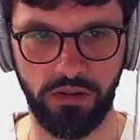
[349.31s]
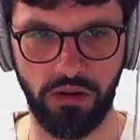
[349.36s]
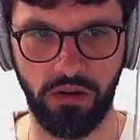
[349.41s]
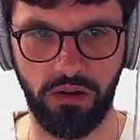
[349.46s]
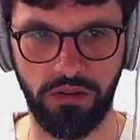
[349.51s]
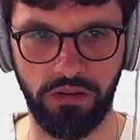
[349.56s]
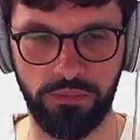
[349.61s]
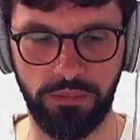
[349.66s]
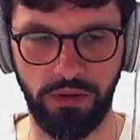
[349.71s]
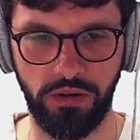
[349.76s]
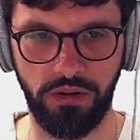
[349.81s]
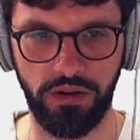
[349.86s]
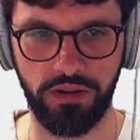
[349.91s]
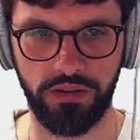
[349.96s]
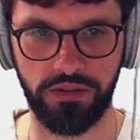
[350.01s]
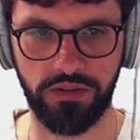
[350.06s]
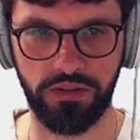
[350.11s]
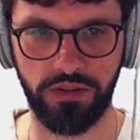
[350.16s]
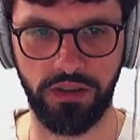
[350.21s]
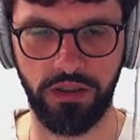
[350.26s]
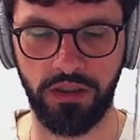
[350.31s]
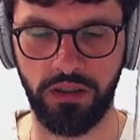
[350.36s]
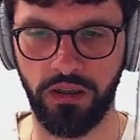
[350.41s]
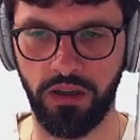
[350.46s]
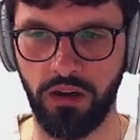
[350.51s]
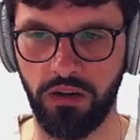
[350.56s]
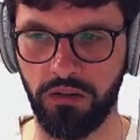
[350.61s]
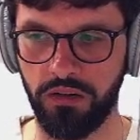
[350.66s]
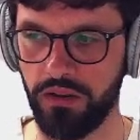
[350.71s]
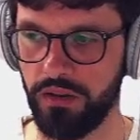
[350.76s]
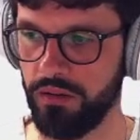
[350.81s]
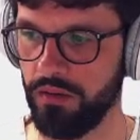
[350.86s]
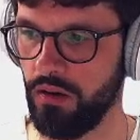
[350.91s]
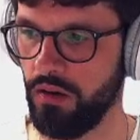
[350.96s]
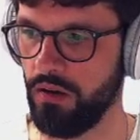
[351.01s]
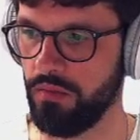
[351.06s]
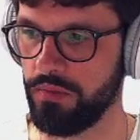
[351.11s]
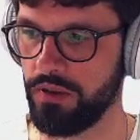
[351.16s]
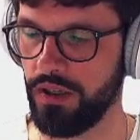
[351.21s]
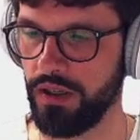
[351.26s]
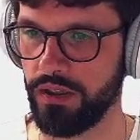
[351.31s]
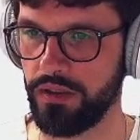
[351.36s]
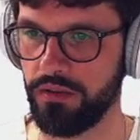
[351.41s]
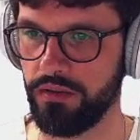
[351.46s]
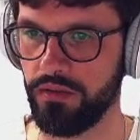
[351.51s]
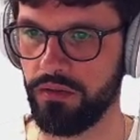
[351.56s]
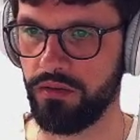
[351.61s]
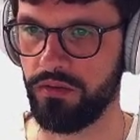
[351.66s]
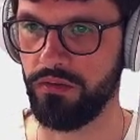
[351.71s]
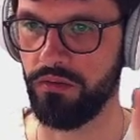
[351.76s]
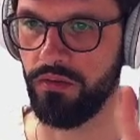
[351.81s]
all the points in our object to